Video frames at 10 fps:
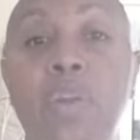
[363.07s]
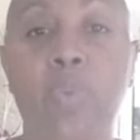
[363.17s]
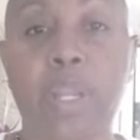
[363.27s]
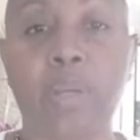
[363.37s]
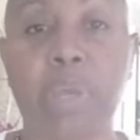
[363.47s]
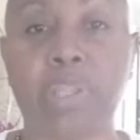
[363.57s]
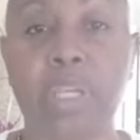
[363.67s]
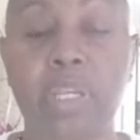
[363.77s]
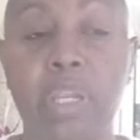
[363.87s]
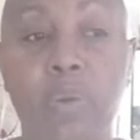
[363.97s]
write about
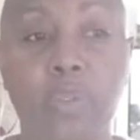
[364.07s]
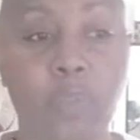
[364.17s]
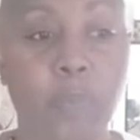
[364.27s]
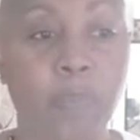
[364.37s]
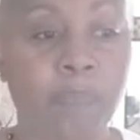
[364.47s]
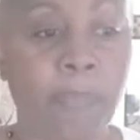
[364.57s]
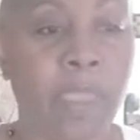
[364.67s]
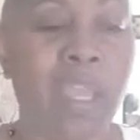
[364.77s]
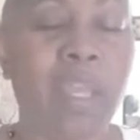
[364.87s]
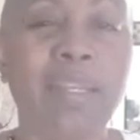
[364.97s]
that character.
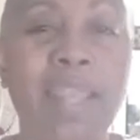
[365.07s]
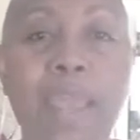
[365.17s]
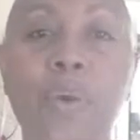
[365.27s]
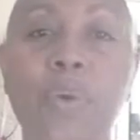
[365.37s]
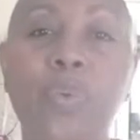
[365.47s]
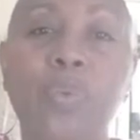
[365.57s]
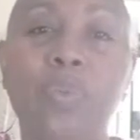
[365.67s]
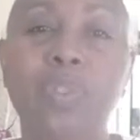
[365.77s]
Now,